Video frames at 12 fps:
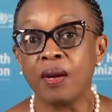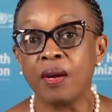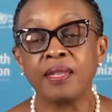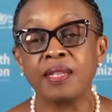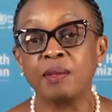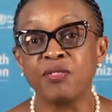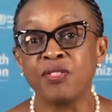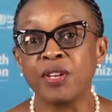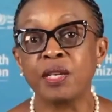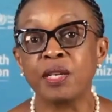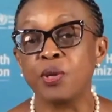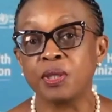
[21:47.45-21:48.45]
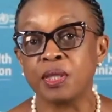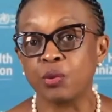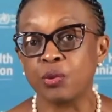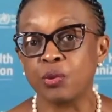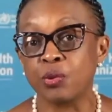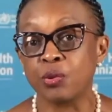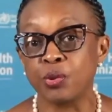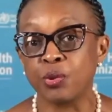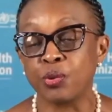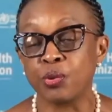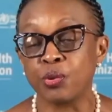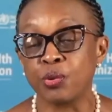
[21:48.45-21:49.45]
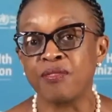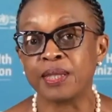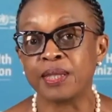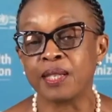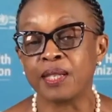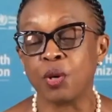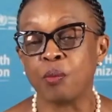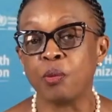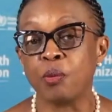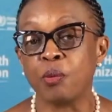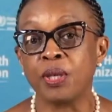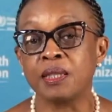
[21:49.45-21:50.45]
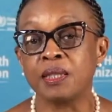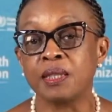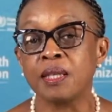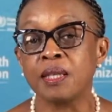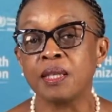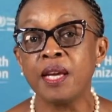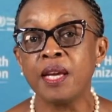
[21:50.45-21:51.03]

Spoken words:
I think, be very important to emphasize to our populations.